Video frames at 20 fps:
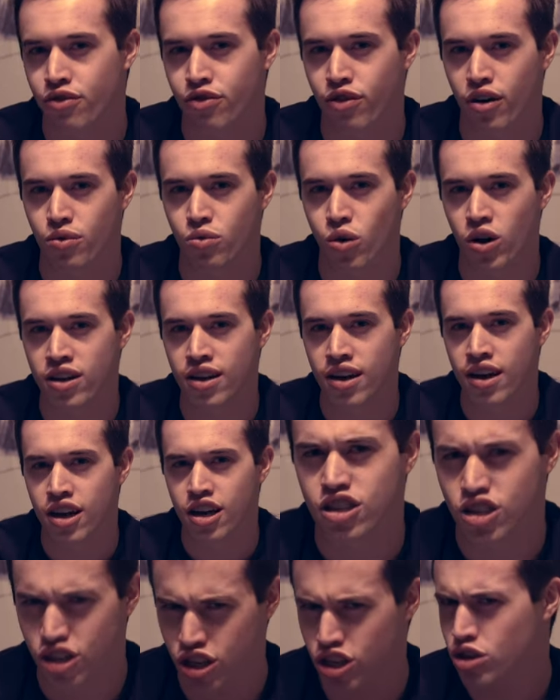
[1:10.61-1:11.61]
a fun one.
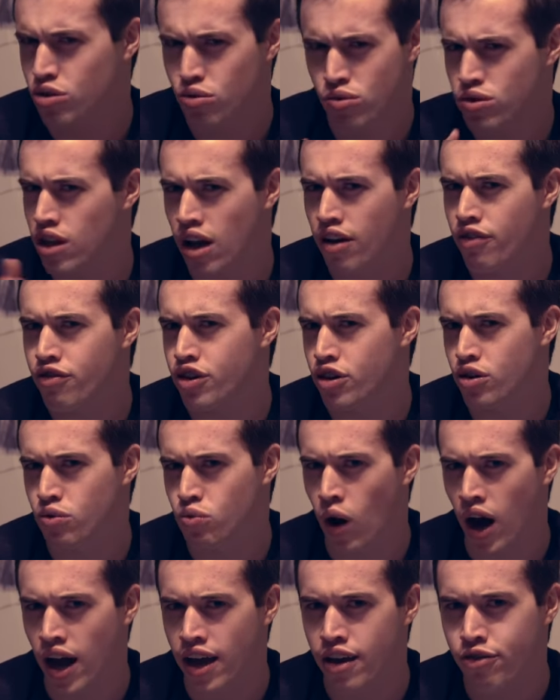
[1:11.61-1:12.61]
Do you love your
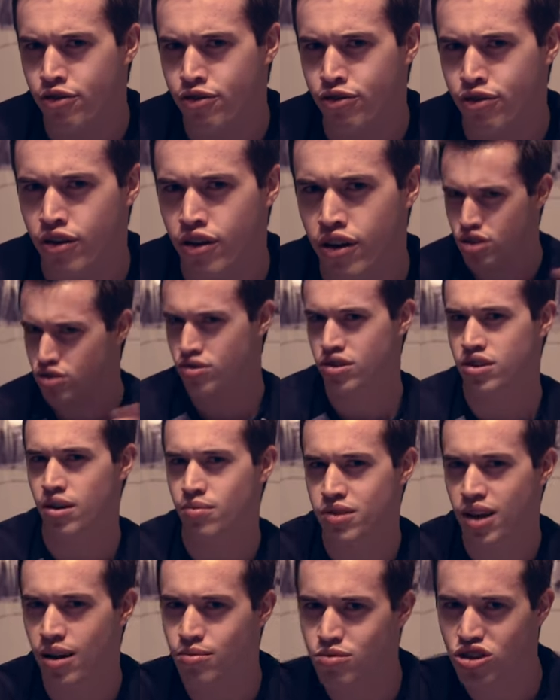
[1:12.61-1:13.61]
wife? Do you
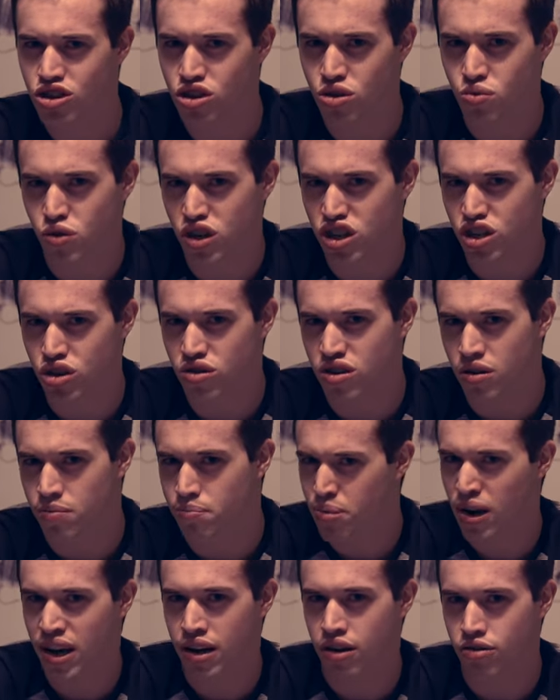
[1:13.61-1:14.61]
sometimes just wish you
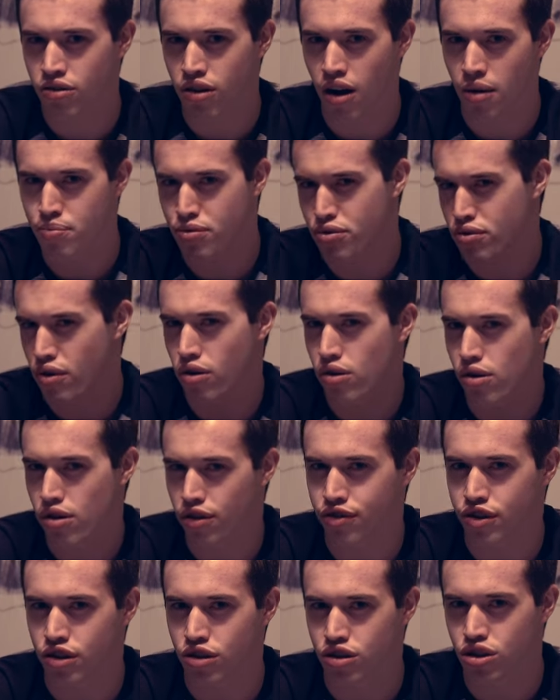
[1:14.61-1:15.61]
could pick her up, throw
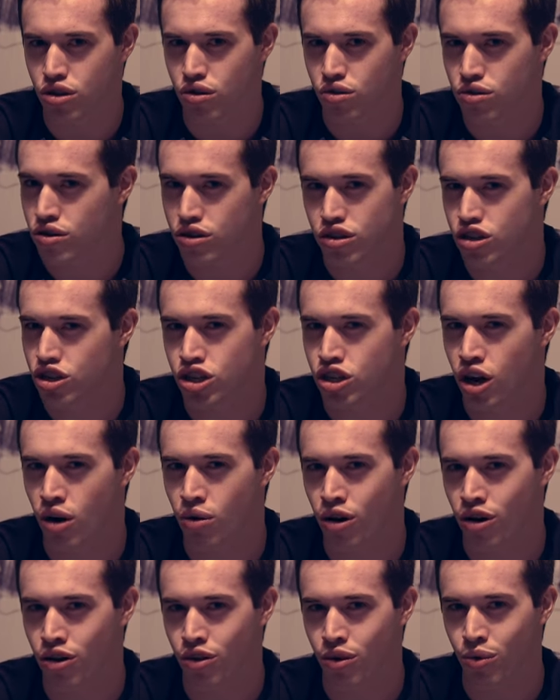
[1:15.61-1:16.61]
her over your shoulder, and
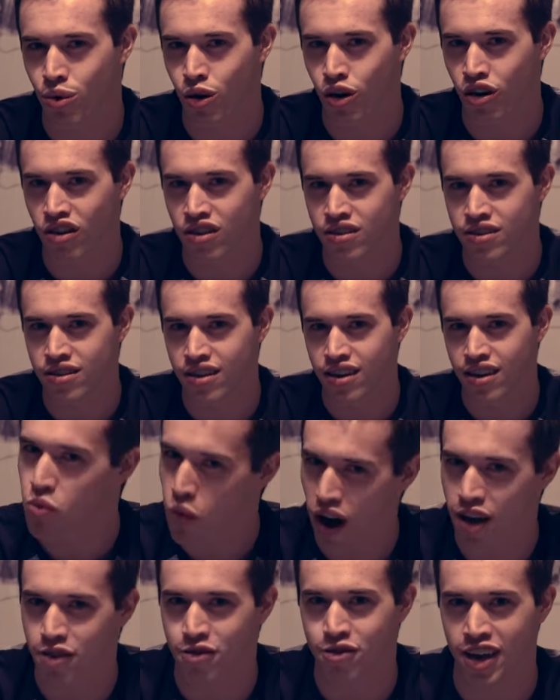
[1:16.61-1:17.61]
show her the world?
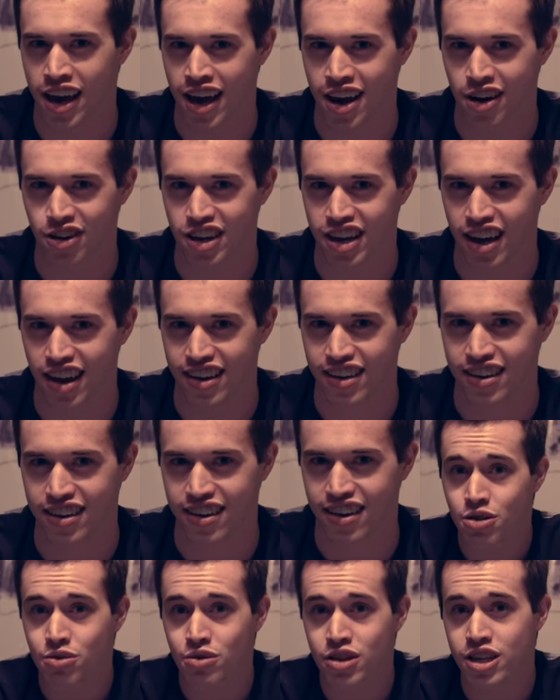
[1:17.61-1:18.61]
Wife carrying.
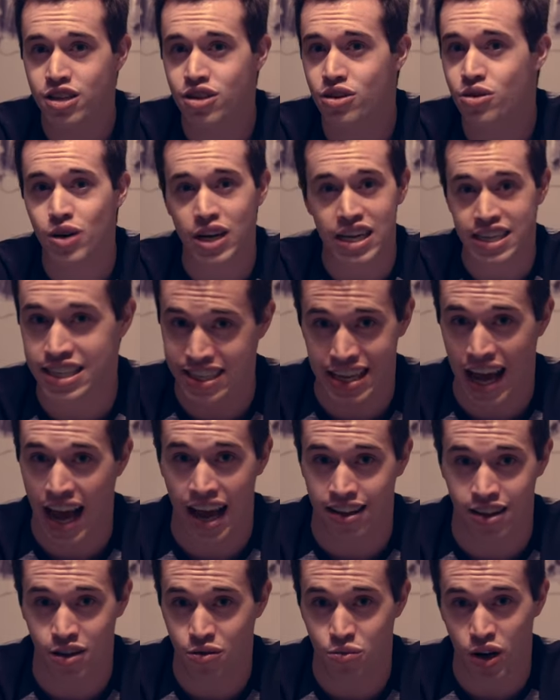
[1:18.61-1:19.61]
Literally do
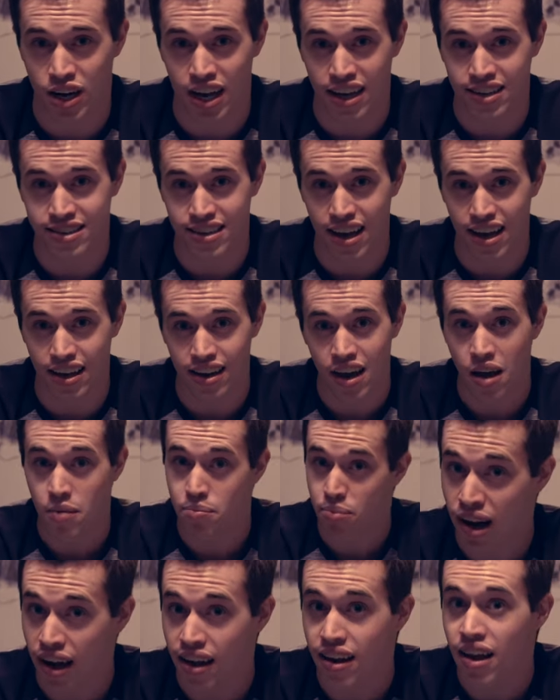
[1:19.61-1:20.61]
exactly what I said,
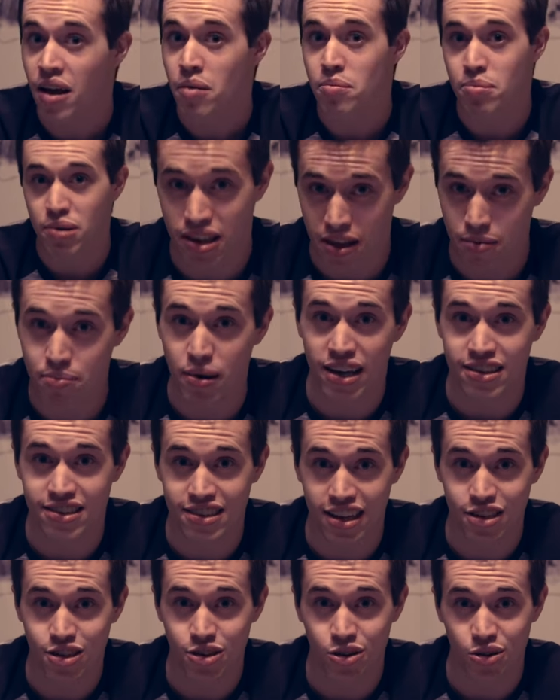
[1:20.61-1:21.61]
but be the
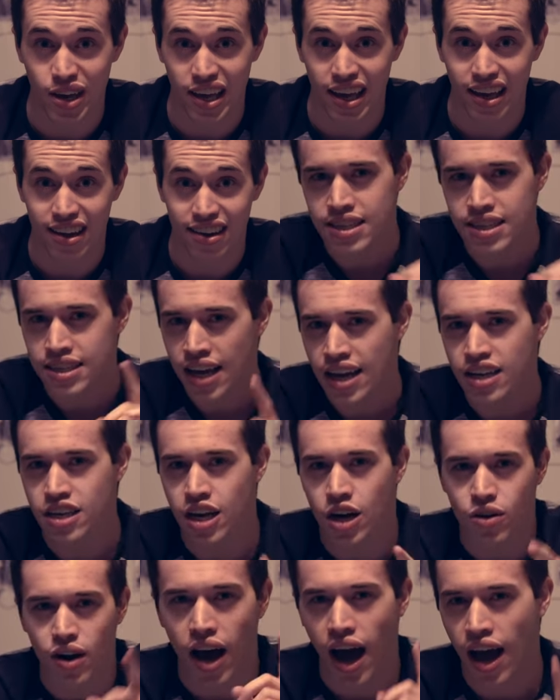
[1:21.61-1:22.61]
best at doing Side
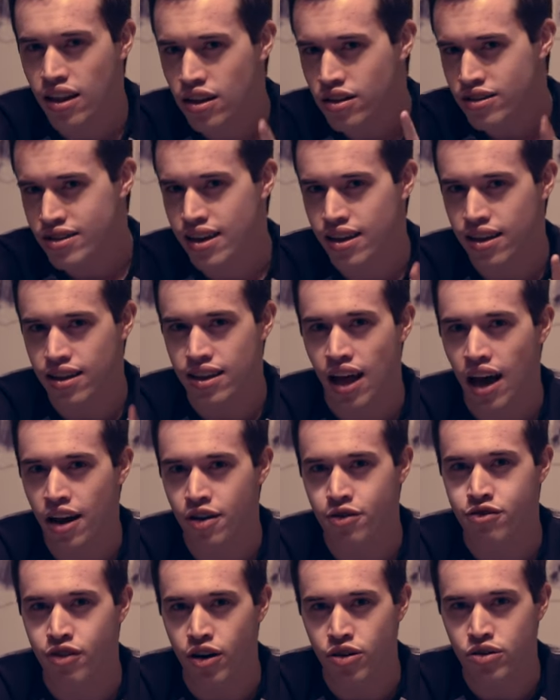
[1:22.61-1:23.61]
note, I looked at a lot
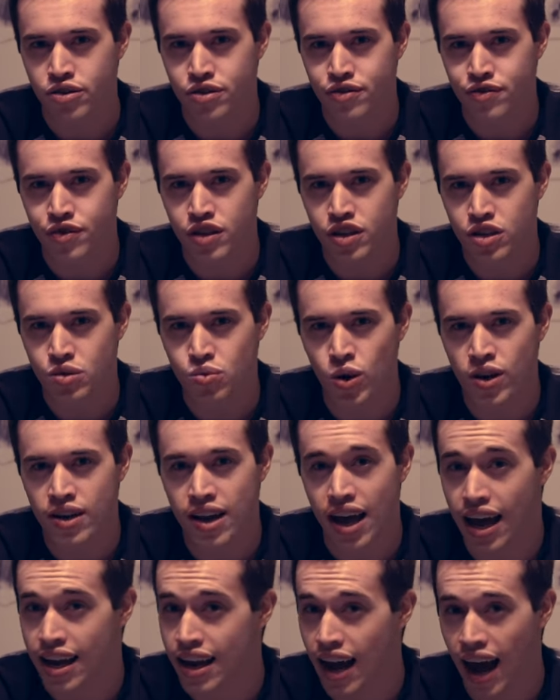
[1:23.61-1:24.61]
of photos for this
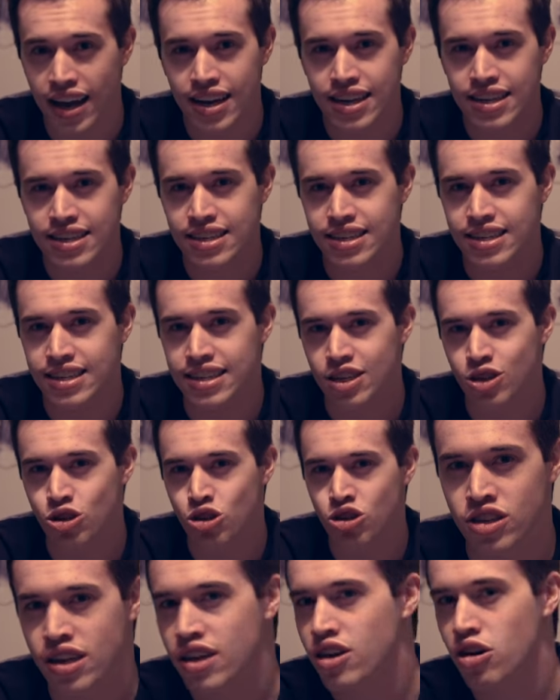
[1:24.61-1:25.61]
one, and I didn't see a
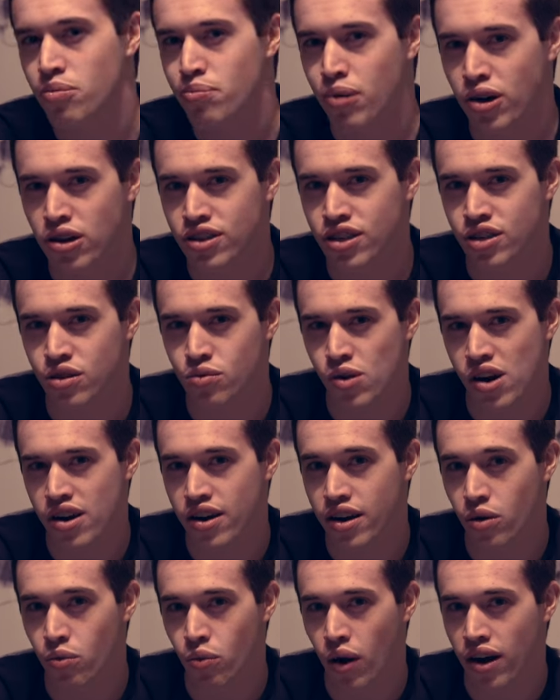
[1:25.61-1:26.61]
single person
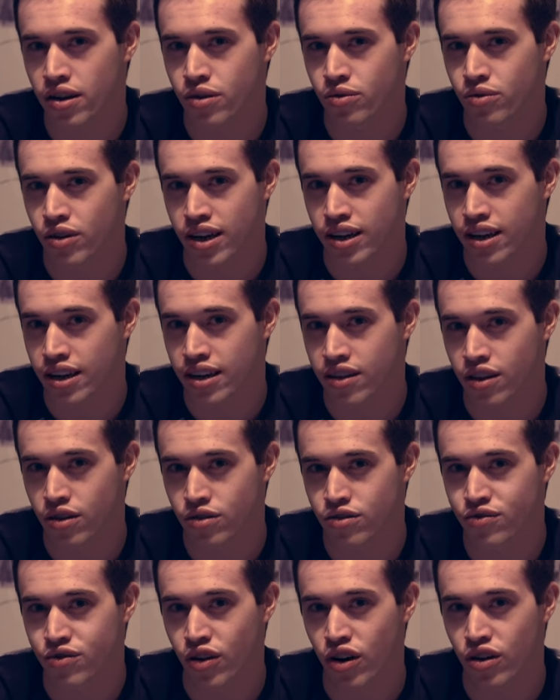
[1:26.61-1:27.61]
wearing a wedding ring in
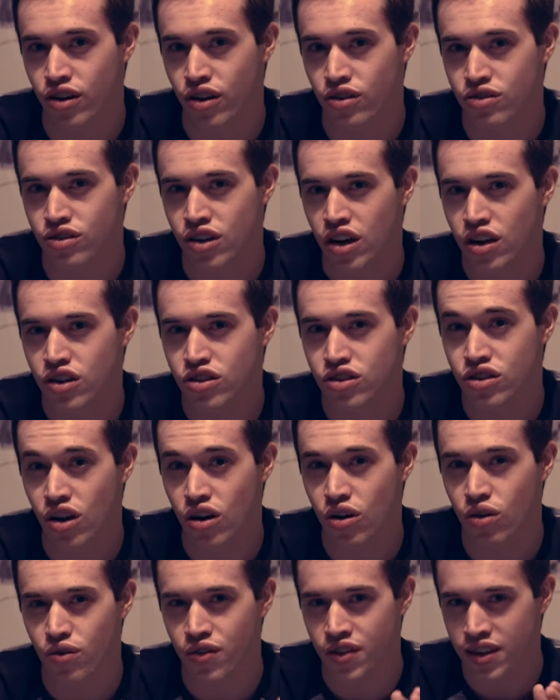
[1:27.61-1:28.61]
those photos,
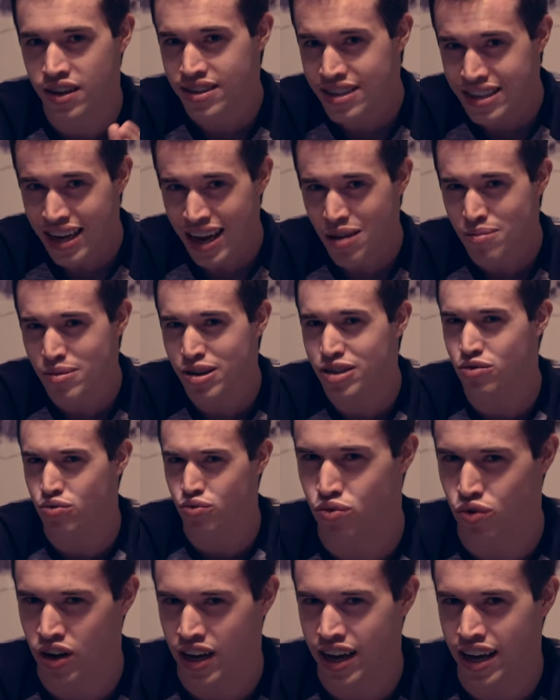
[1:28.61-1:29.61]
so this game is
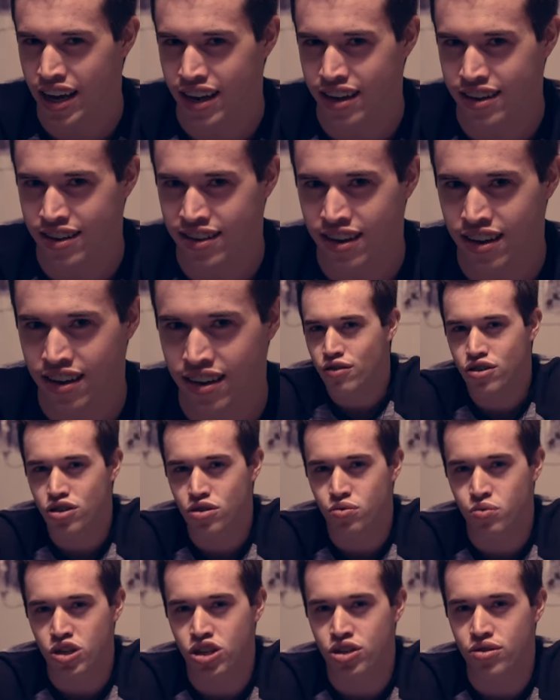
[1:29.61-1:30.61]
rigged. Ever
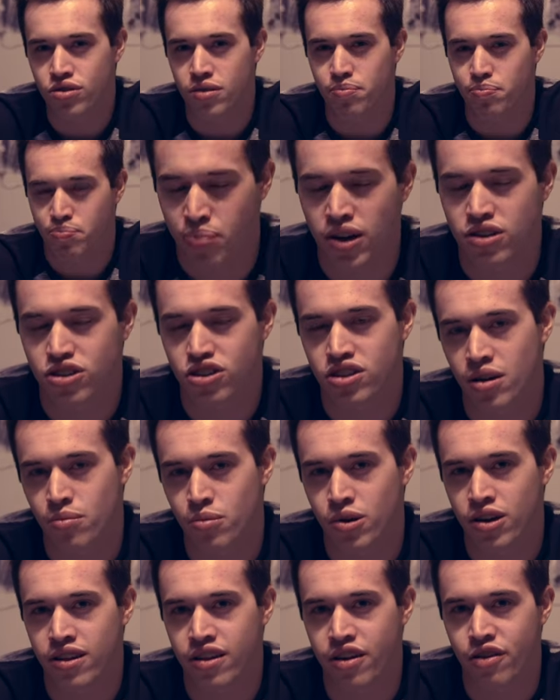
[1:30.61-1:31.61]
just wish you could punch
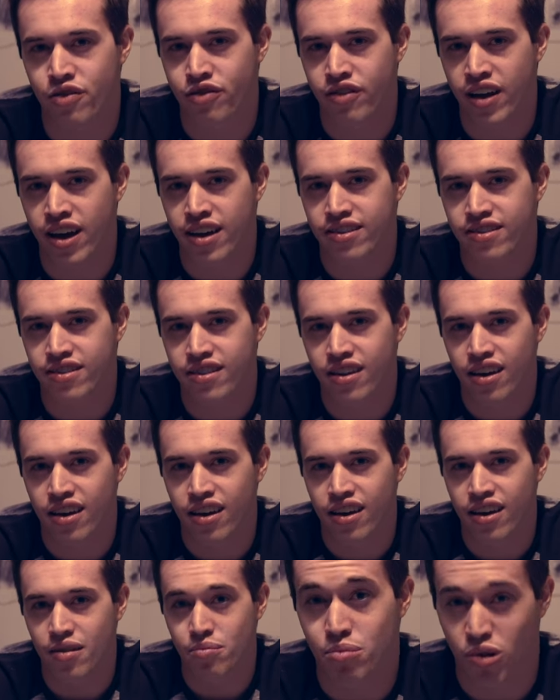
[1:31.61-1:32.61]
someone in their face,
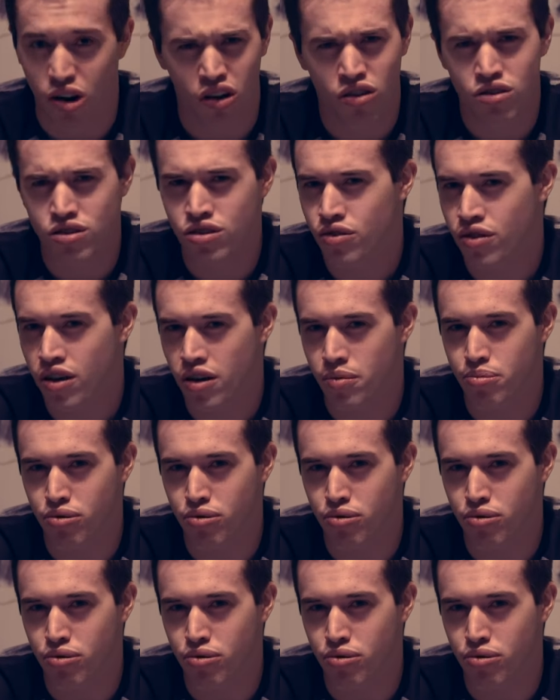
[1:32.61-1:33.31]
but also their